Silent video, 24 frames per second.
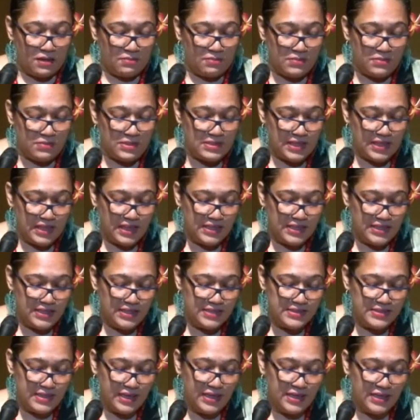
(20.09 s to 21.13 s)
Mr. Arnie
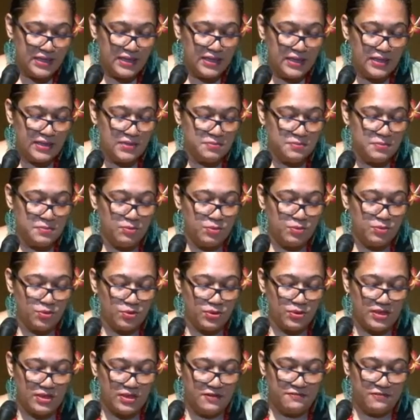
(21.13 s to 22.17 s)
Saiki has been
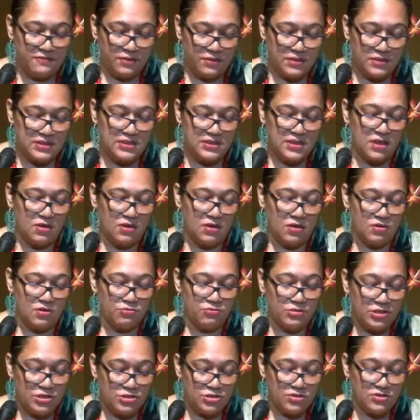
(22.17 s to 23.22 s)
broadly focusing on
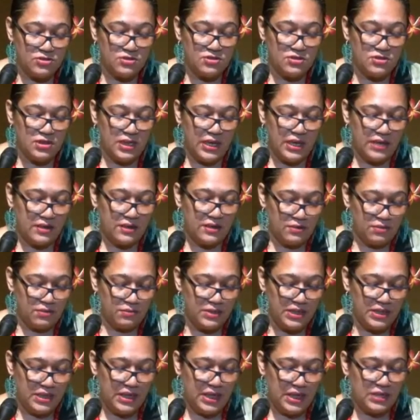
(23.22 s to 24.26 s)
regional,
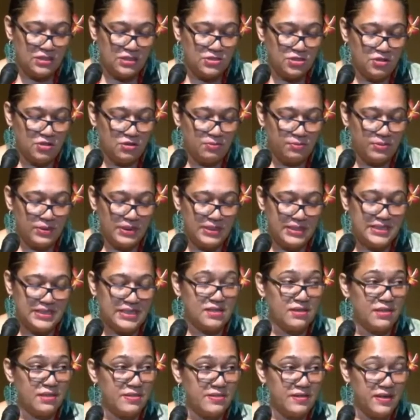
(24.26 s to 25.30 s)
economic, and
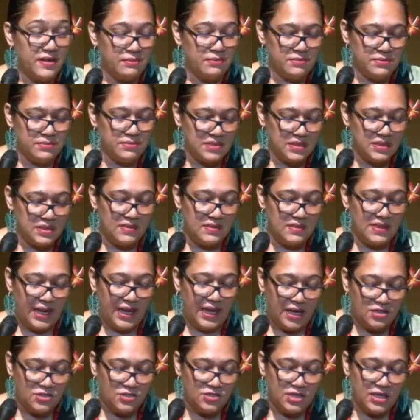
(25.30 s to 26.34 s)
geopolitical themes in the
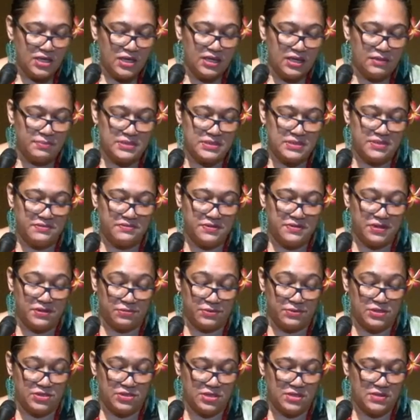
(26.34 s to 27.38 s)
Asia and Pacific
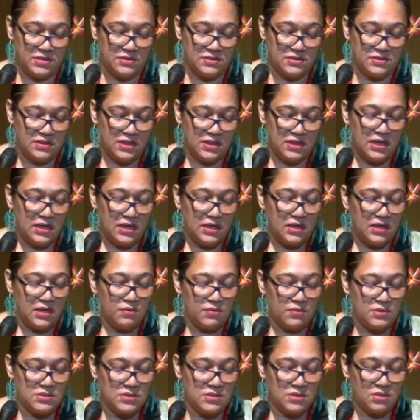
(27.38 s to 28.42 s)
regions. He
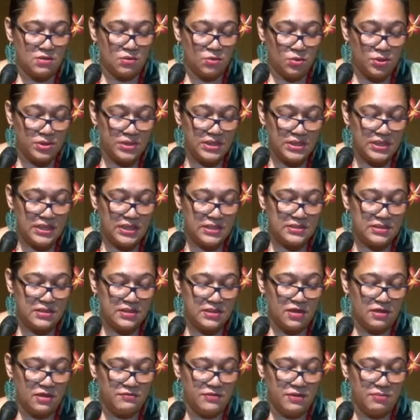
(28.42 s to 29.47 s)
was the coordinator
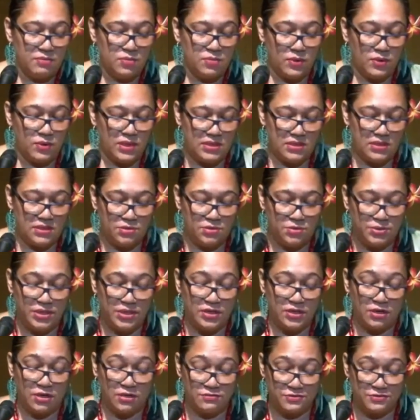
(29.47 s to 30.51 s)
of the Moana Nui
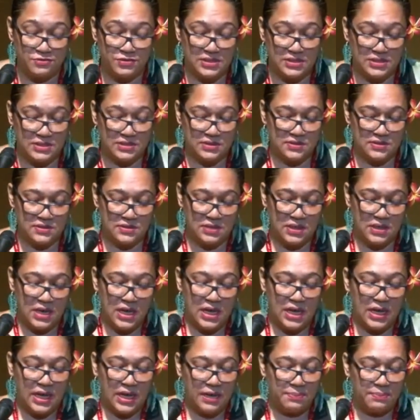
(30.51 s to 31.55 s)
conferences
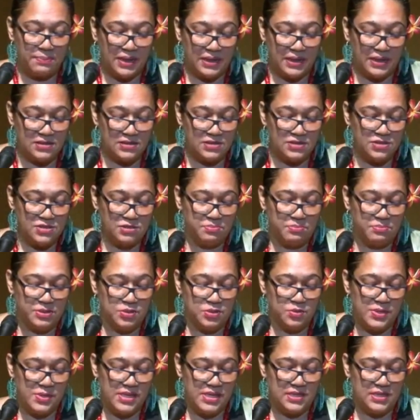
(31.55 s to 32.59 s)
a partnership
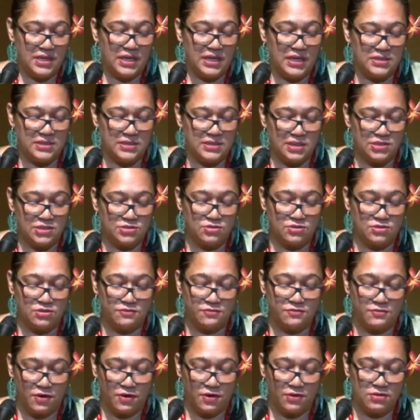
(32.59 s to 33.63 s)
between the International
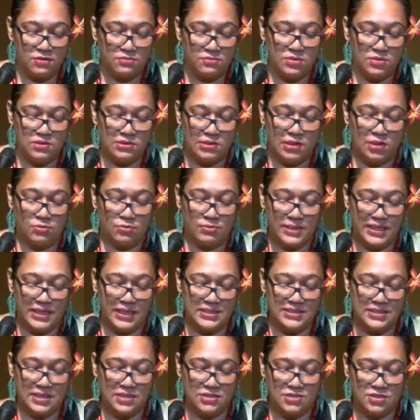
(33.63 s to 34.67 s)
Forum on
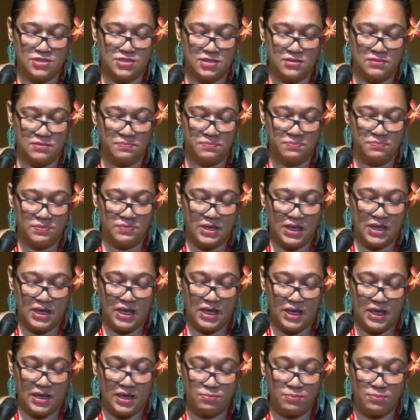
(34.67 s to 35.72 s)
Globalization
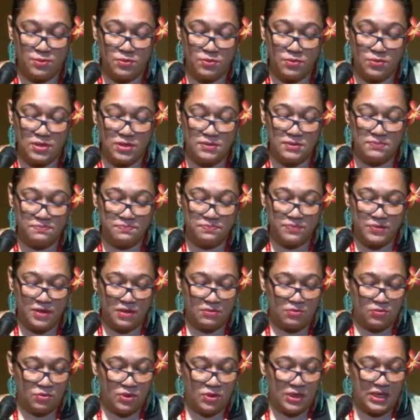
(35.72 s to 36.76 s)
and Poor
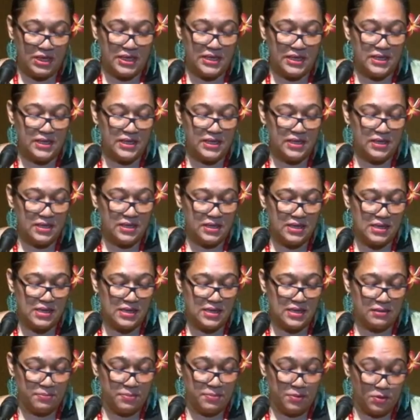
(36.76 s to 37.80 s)
Mohala
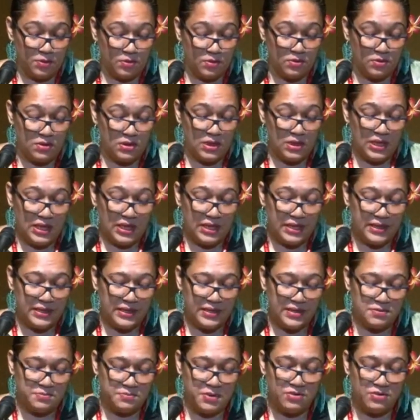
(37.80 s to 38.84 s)
Ikapo, and
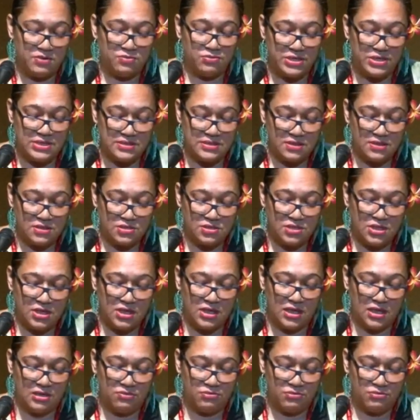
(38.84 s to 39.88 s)
has been
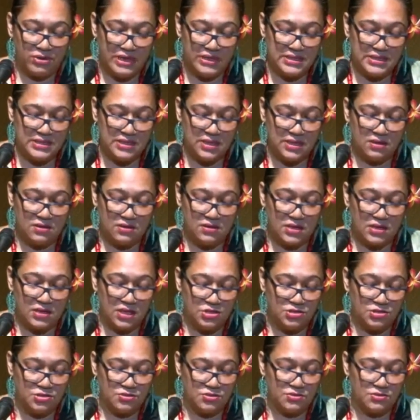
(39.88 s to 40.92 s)
researching and writing on
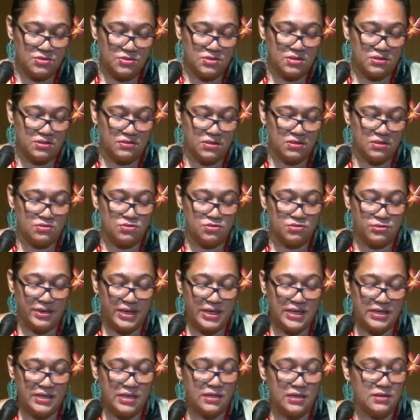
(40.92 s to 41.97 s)
issues around
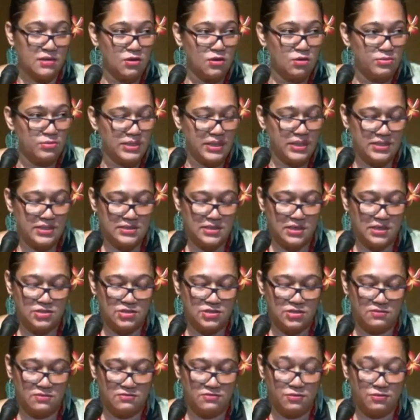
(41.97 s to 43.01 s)
trade and
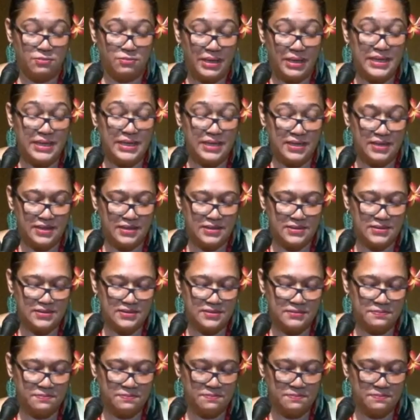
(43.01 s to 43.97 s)
globalization for many years.